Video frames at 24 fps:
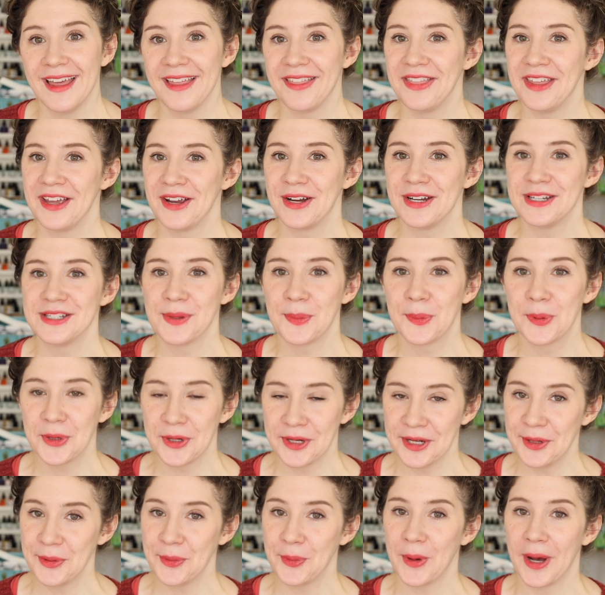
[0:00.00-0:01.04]
there is a
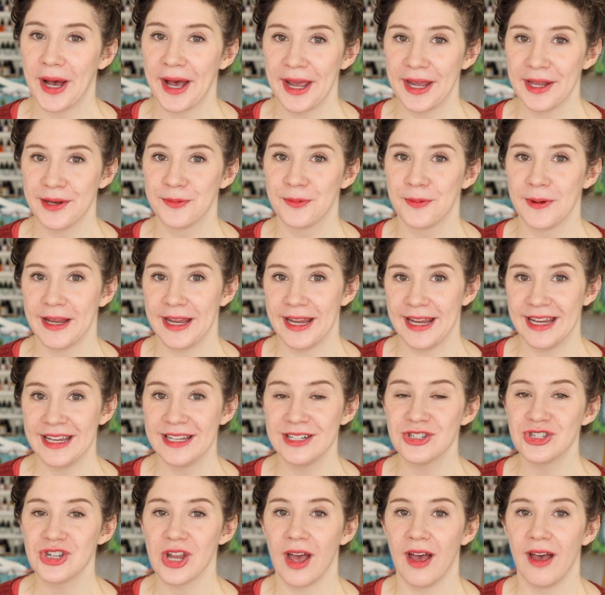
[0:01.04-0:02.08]
pretty wide
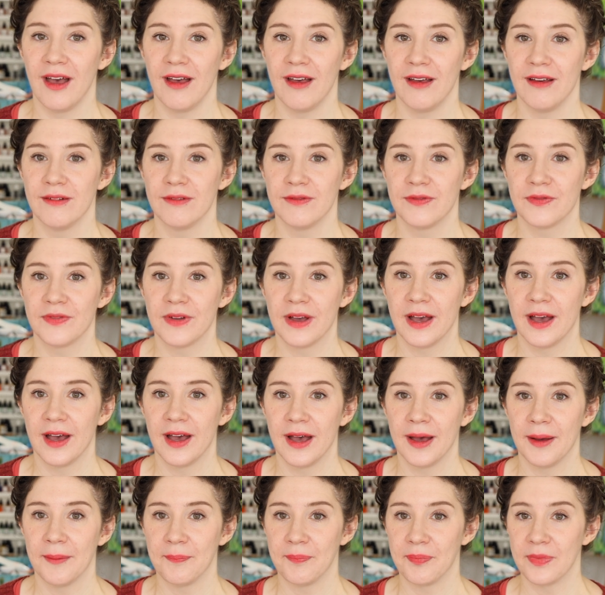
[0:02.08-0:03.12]
range of,
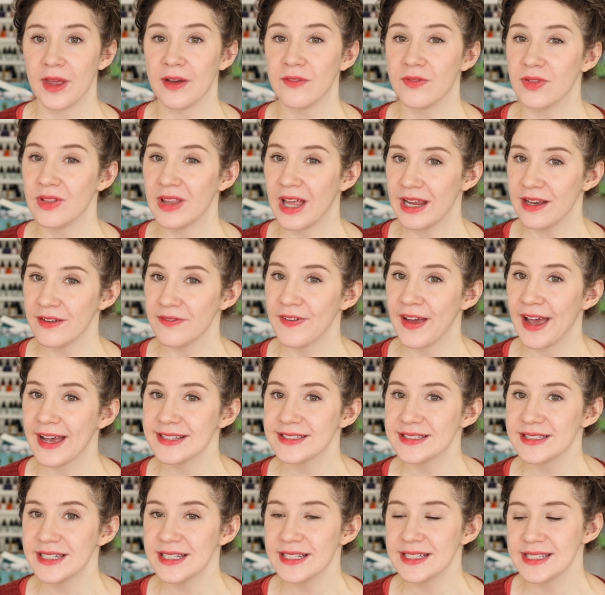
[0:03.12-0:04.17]
um, of light
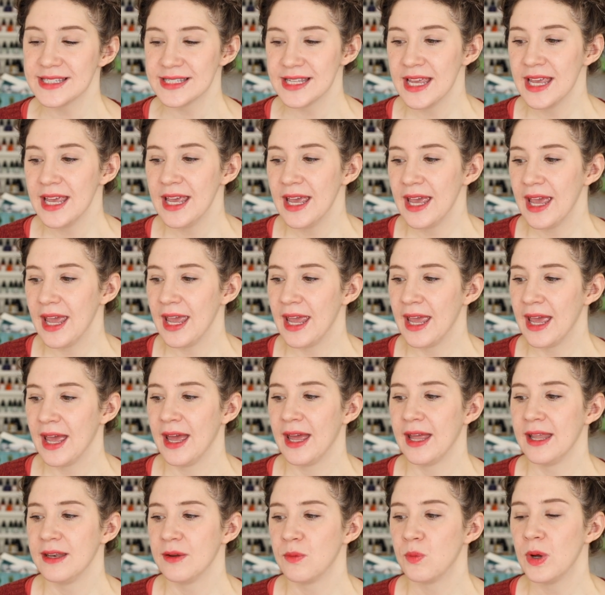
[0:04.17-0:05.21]
fastness.
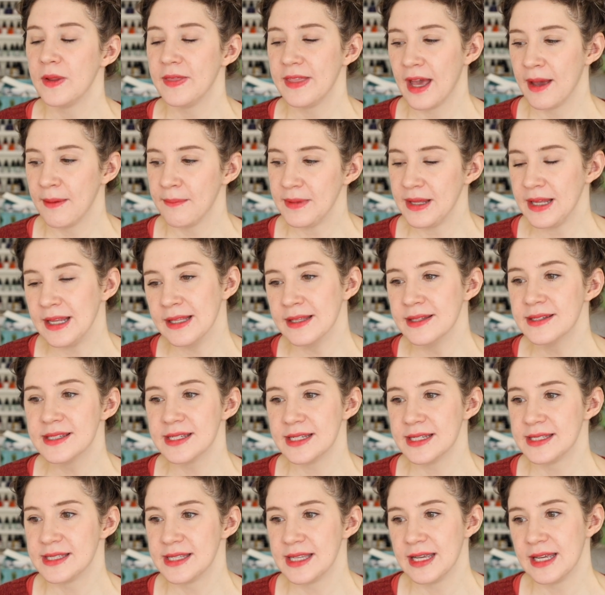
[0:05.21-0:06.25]
And what that means
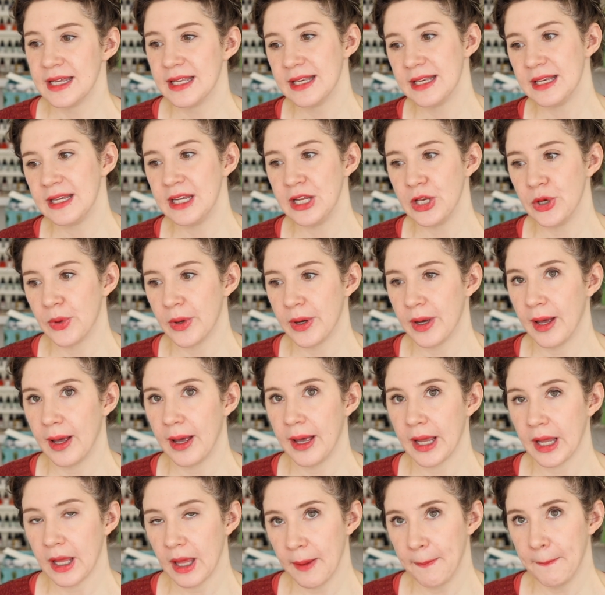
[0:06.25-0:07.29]
is that, you know,
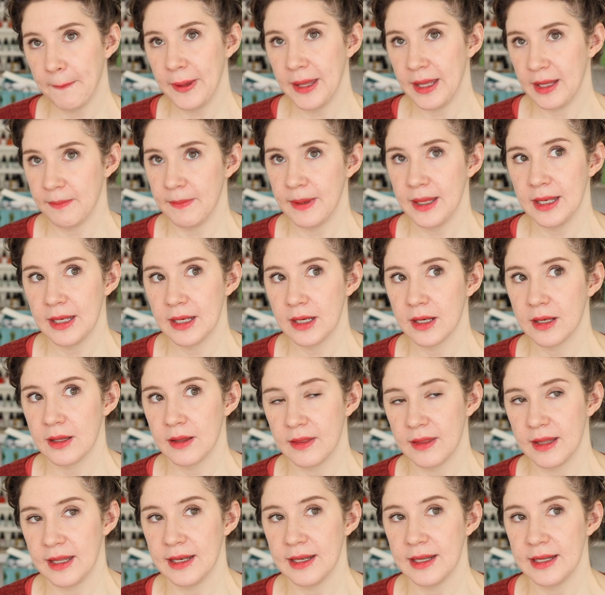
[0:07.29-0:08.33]
a, a pigment
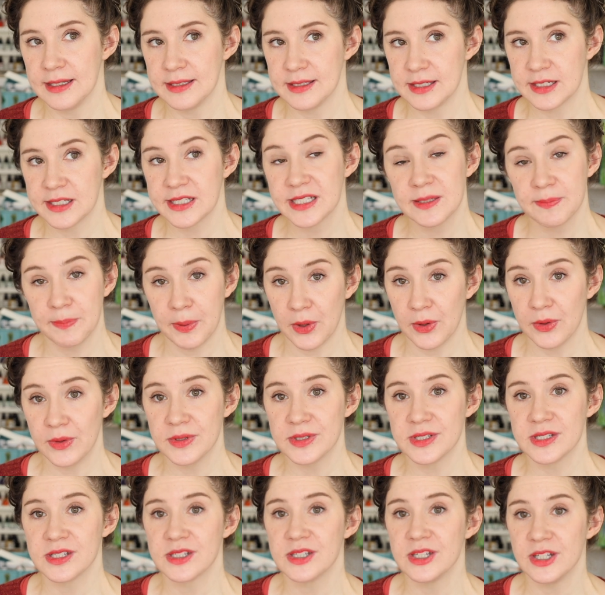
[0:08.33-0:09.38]
that is
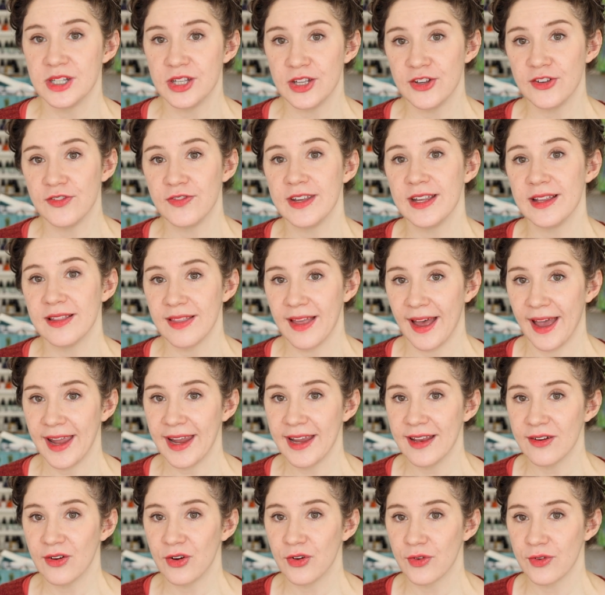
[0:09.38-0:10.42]
exposed to U V
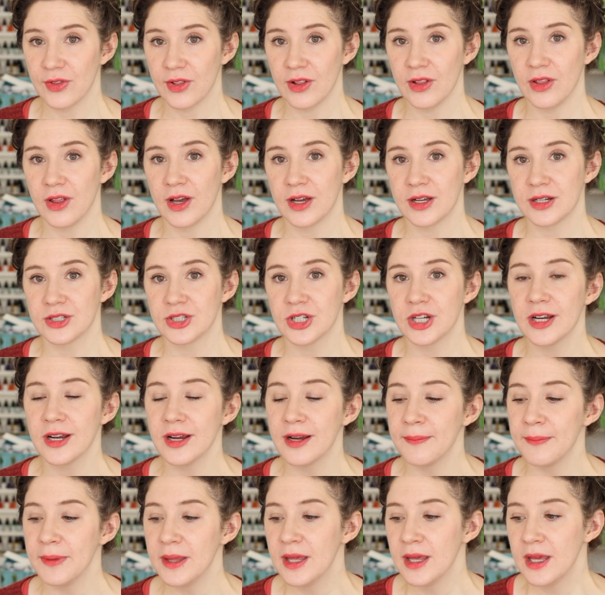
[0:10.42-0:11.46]
light over the long
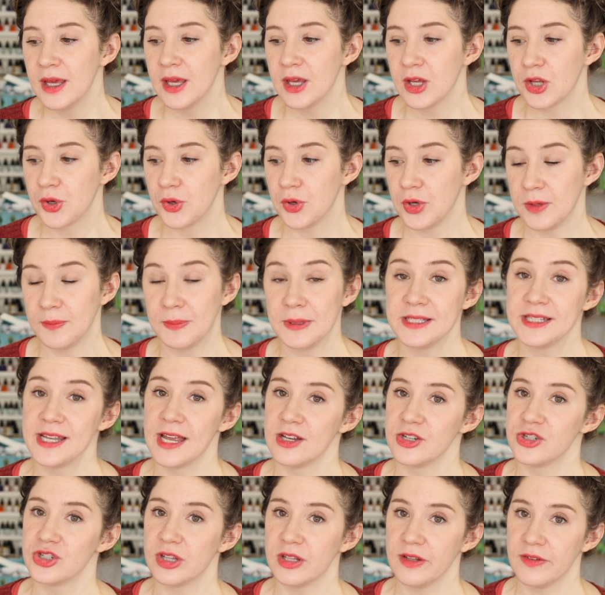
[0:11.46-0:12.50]
term could
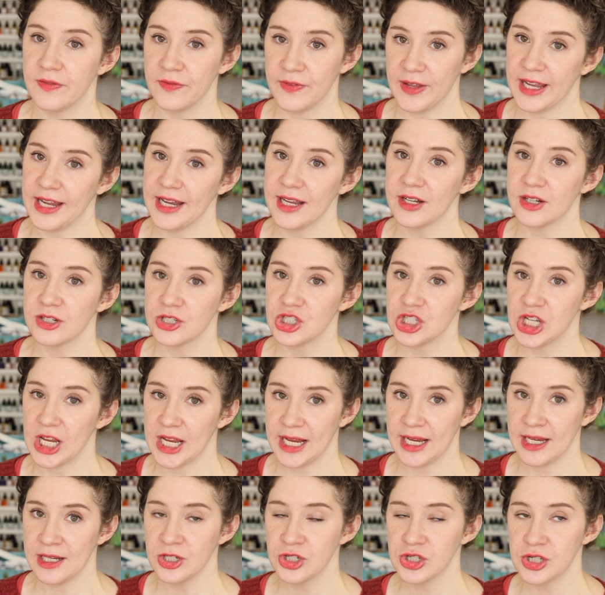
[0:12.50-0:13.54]
potentially fade or
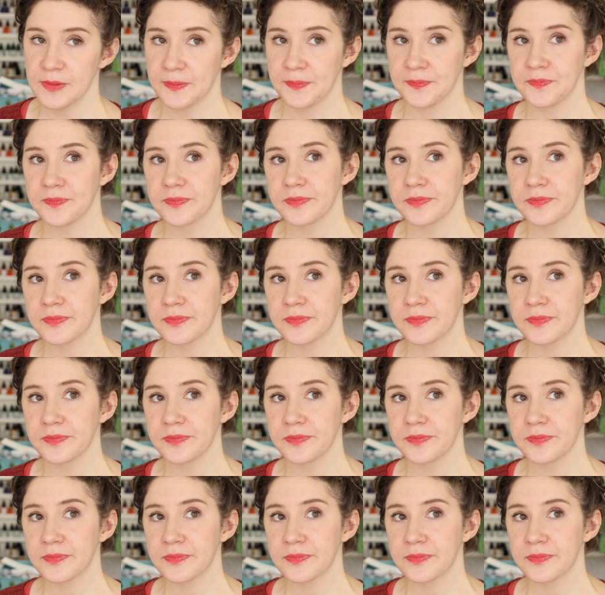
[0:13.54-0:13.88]
change.